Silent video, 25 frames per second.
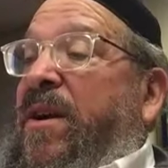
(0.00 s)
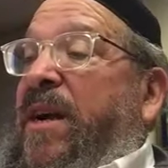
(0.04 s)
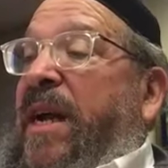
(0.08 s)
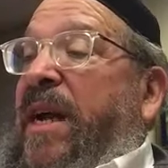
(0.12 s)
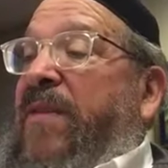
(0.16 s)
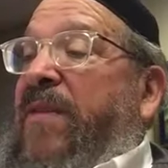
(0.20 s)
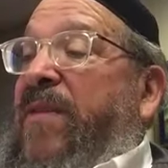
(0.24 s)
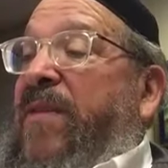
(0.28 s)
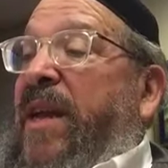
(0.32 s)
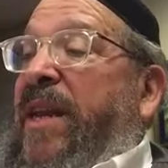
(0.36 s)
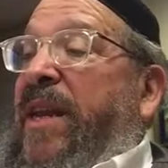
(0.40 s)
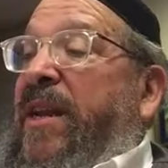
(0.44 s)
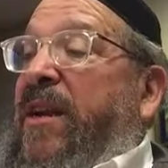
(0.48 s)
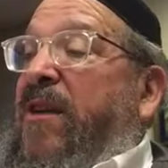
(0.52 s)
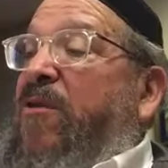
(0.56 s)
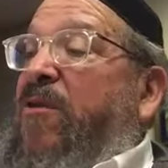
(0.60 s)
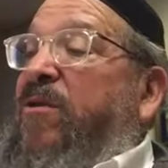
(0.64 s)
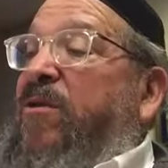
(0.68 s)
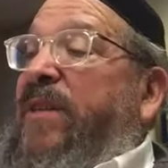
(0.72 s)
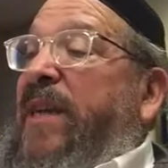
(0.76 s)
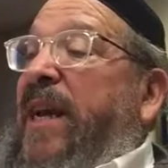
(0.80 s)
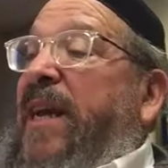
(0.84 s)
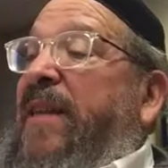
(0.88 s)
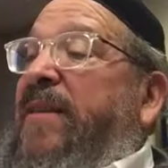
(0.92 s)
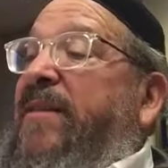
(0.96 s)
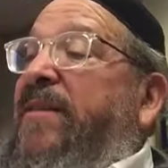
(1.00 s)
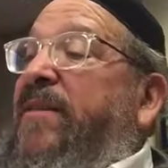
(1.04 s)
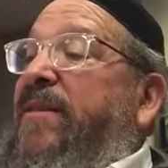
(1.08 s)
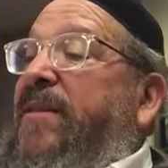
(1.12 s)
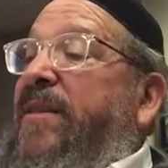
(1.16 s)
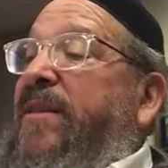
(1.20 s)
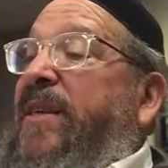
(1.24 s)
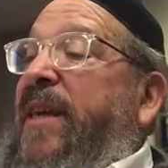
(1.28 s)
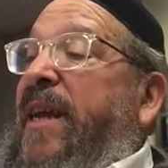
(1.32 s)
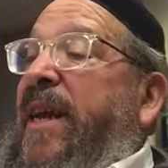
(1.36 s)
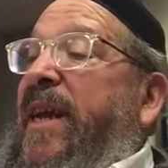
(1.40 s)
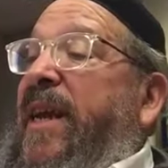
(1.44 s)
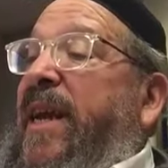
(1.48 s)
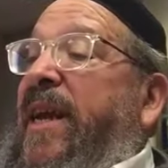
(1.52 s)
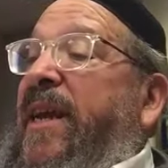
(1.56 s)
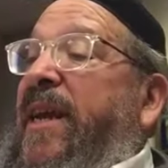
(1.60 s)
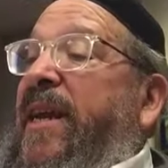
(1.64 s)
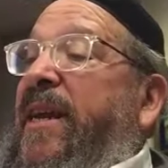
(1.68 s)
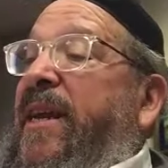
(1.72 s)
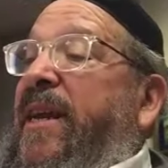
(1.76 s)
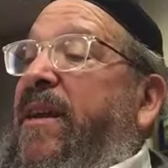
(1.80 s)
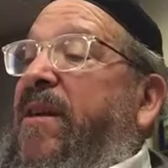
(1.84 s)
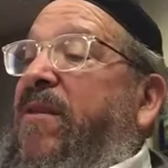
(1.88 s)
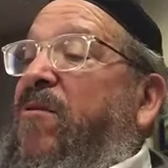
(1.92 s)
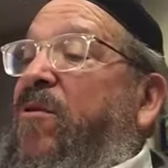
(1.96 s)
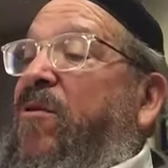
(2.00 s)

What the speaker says: and then it goes on to say,